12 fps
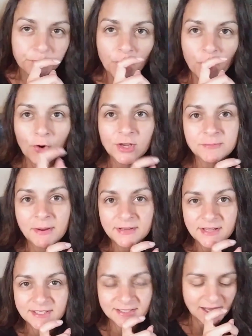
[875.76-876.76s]
Whereas my
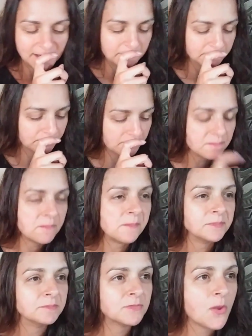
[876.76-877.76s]
niece said,
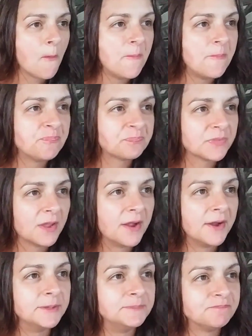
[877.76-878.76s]

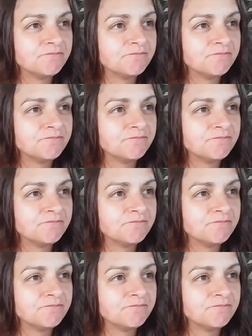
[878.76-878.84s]
at